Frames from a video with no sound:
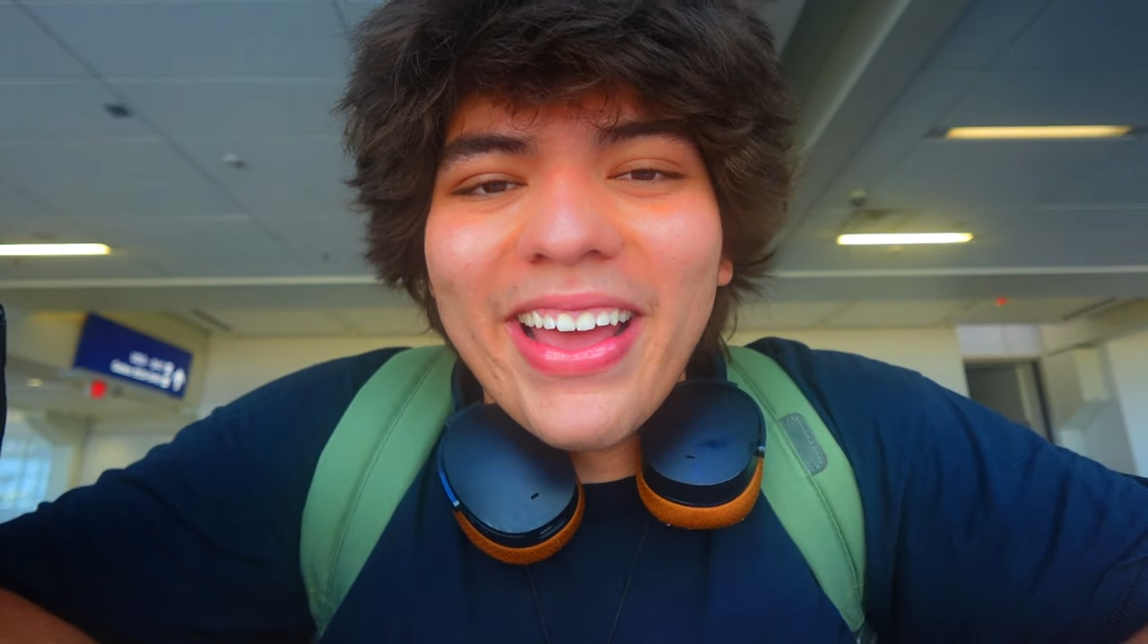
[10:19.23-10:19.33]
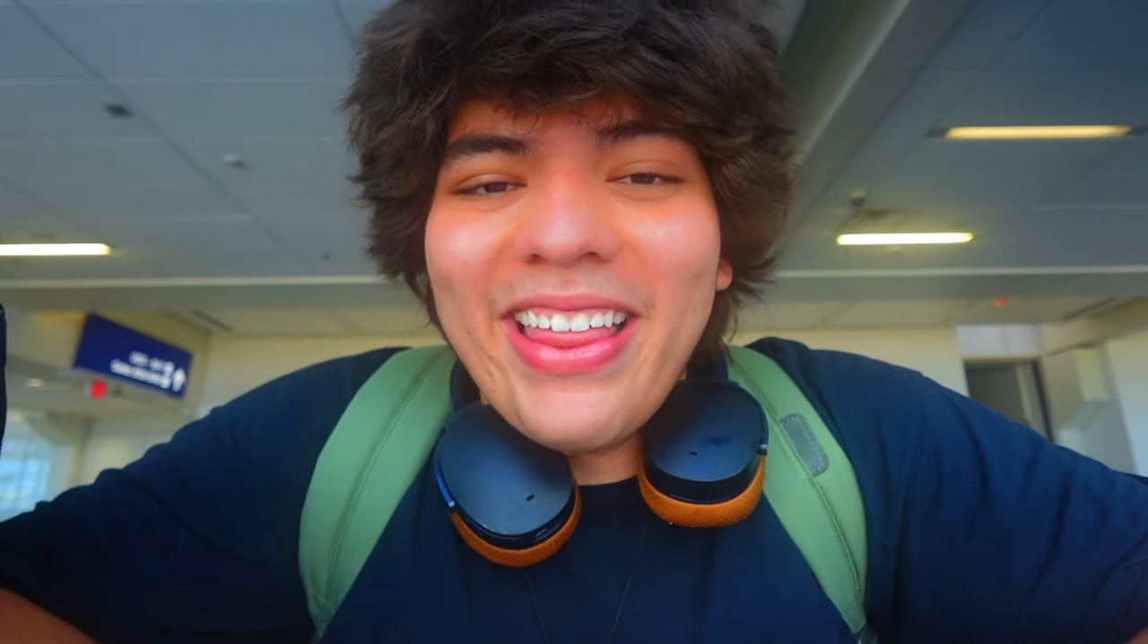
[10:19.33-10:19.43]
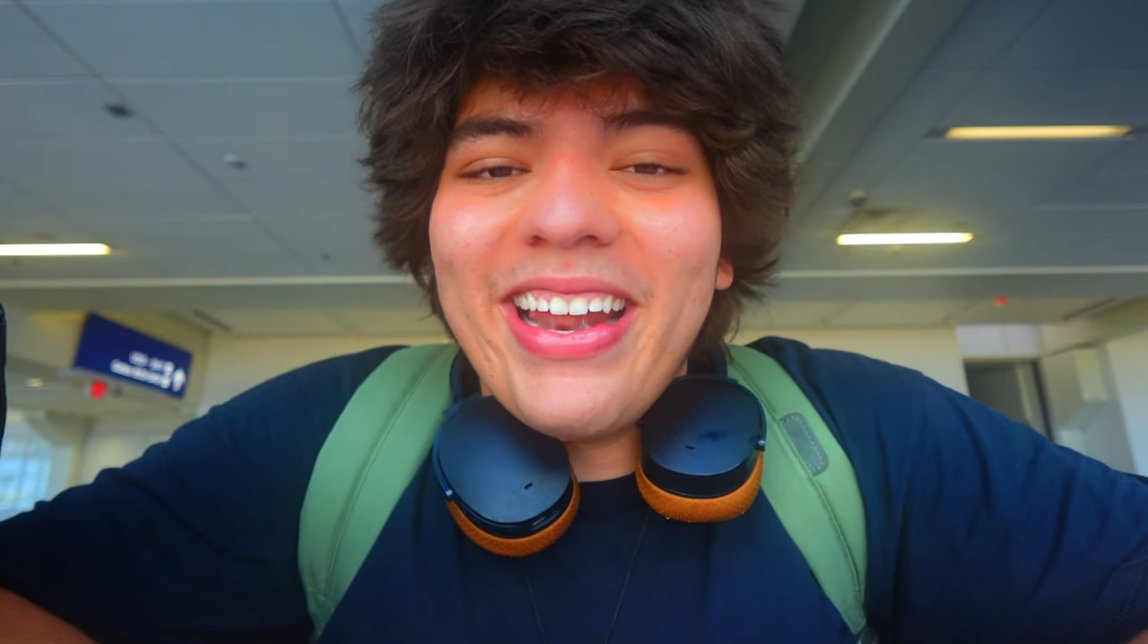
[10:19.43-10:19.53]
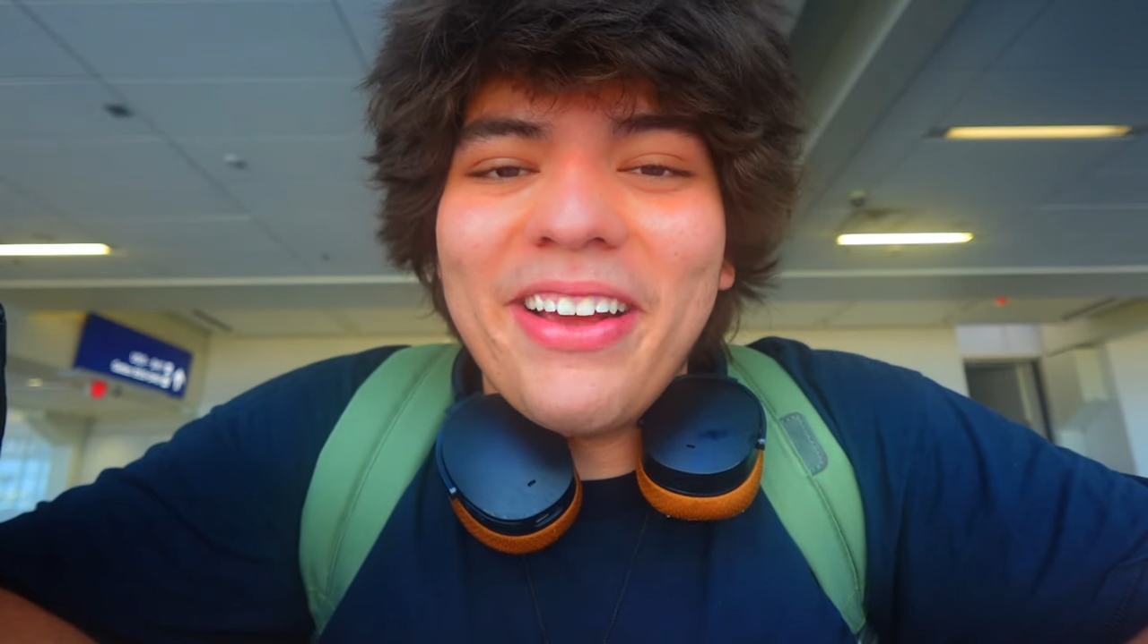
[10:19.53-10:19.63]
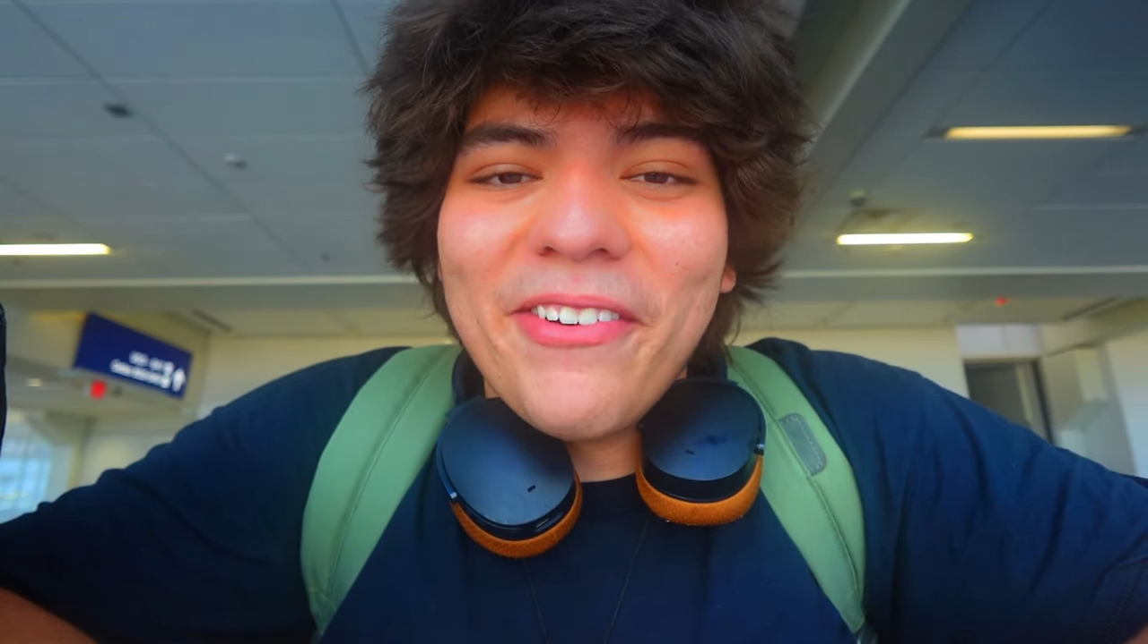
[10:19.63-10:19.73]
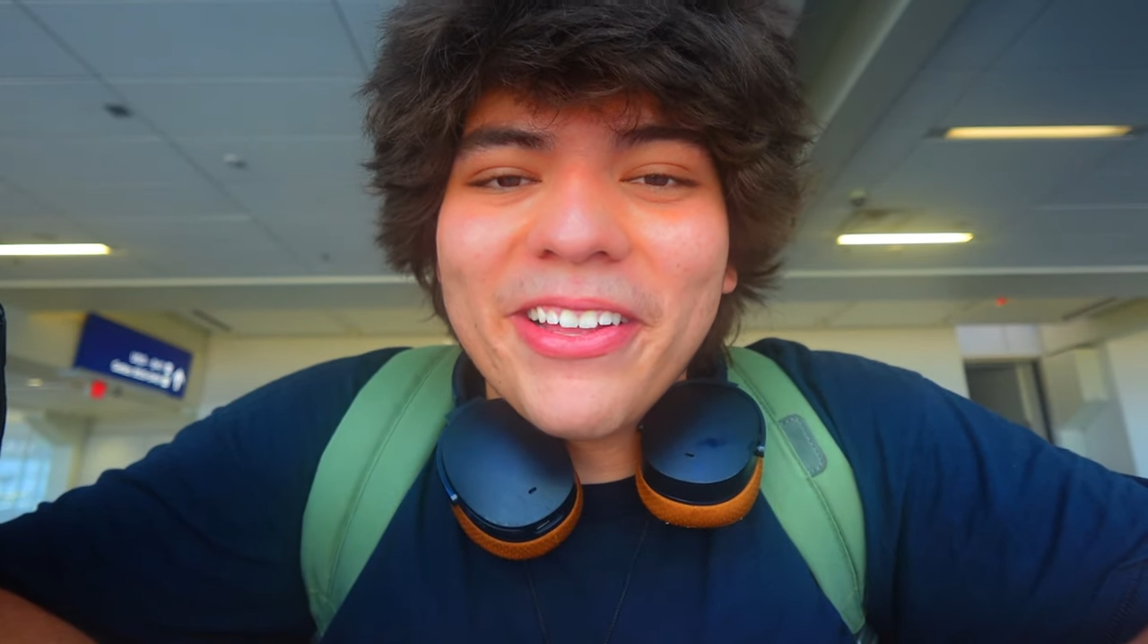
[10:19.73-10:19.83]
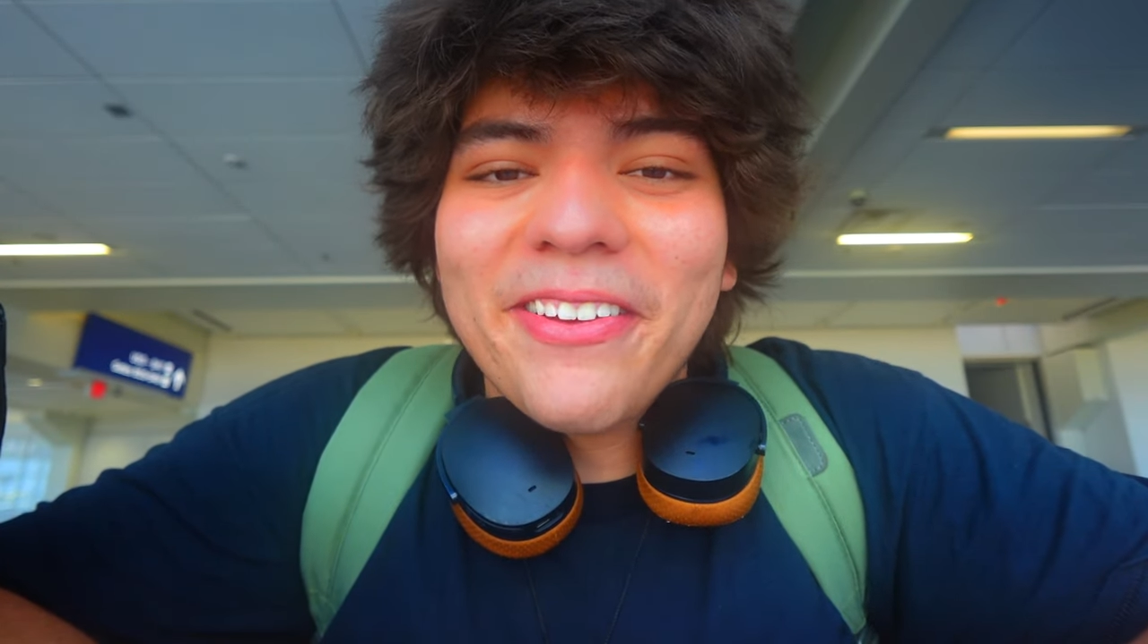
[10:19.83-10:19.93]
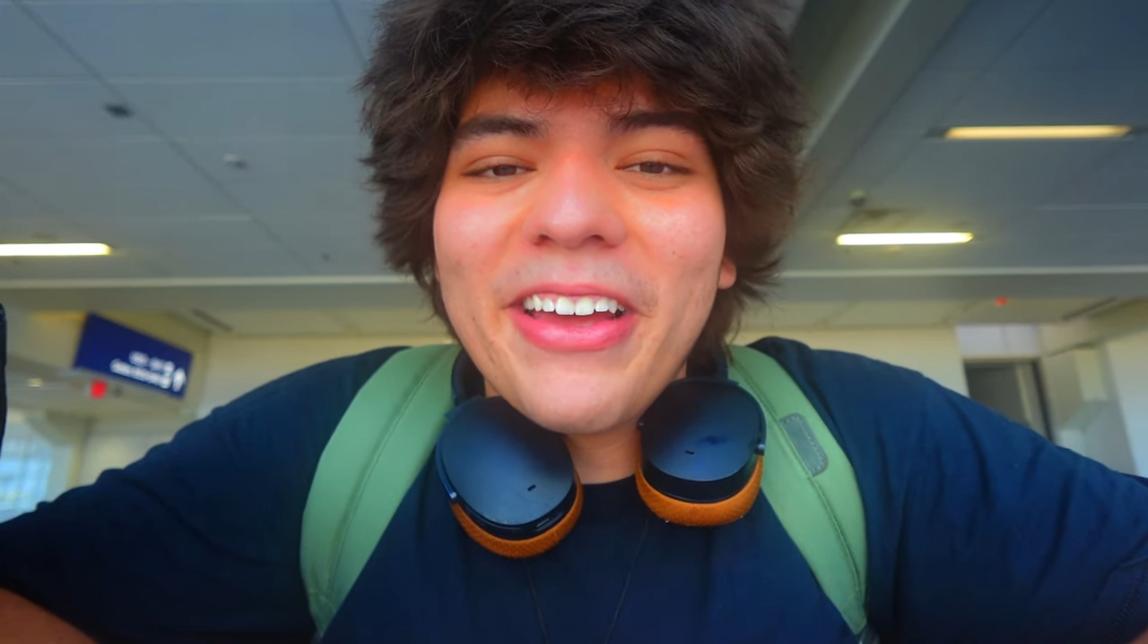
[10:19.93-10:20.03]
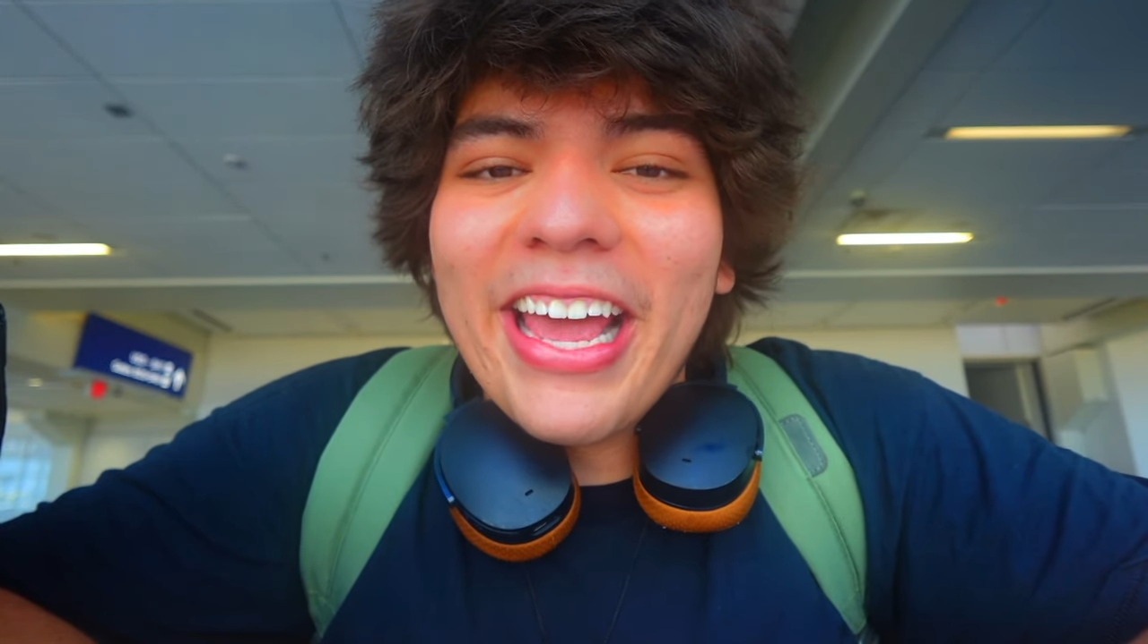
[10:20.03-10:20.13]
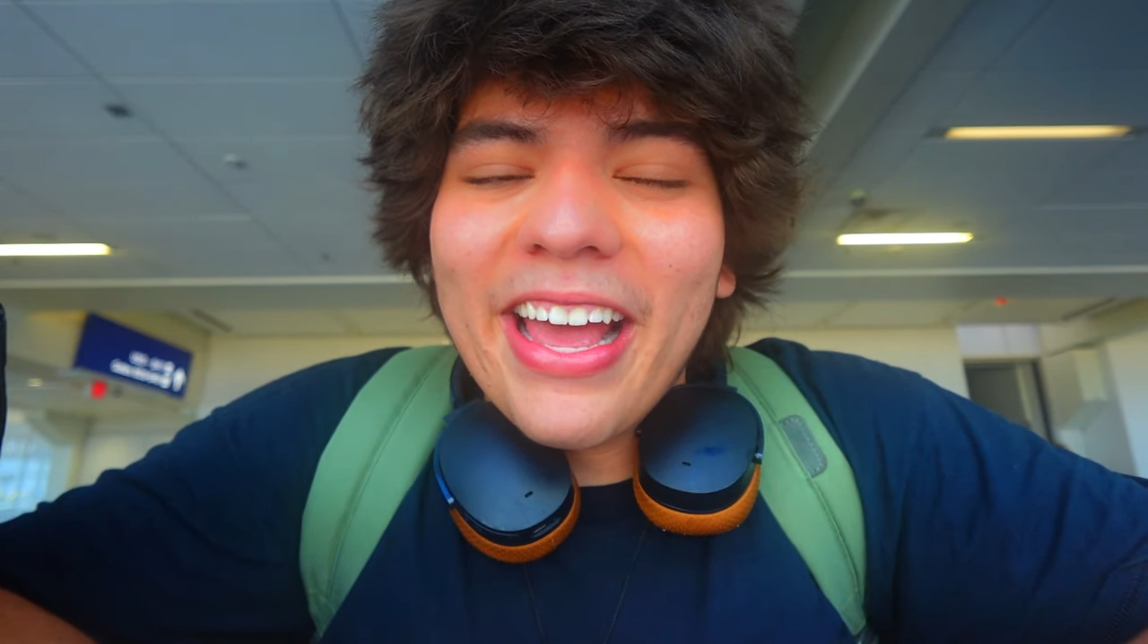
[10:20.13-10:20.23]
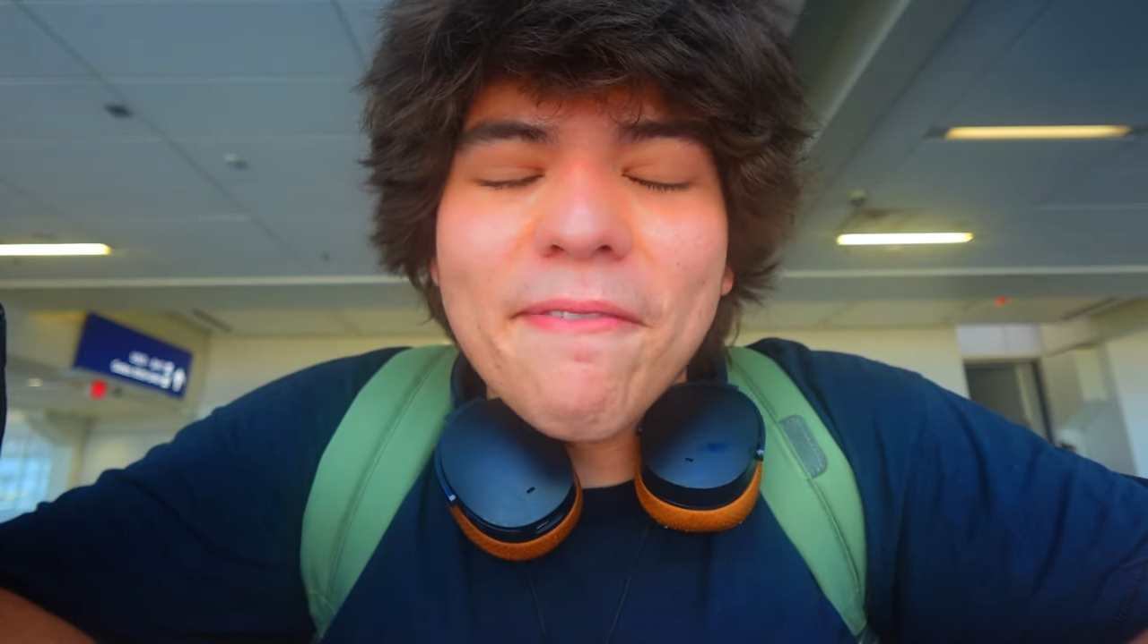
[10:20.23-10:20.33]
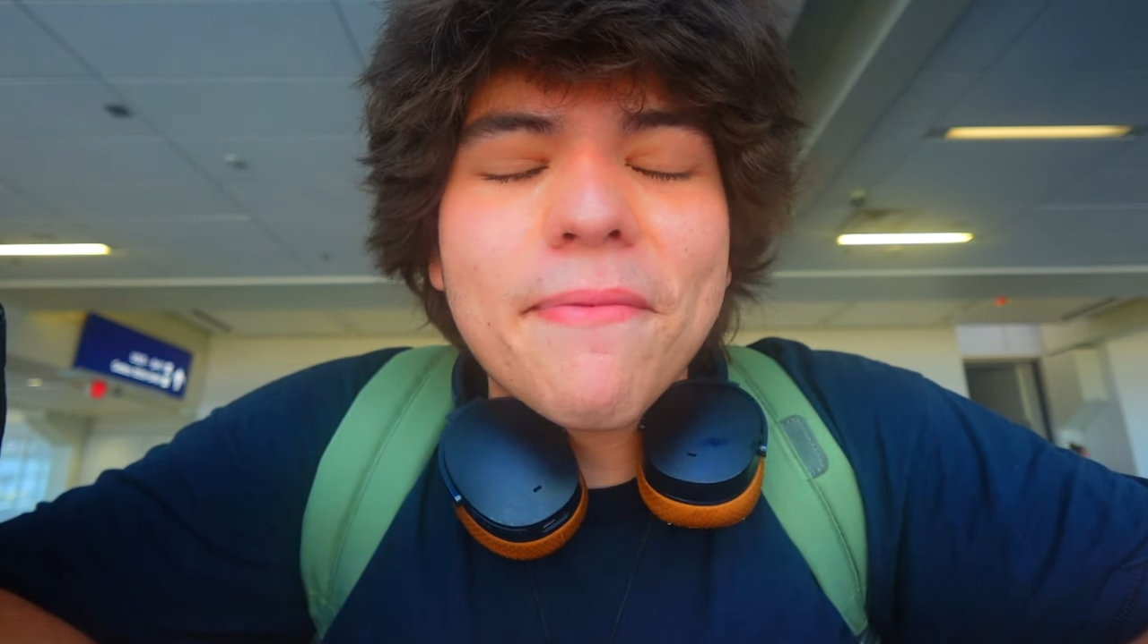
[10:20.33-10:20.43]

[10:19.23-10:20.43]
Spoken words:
And then I walked away.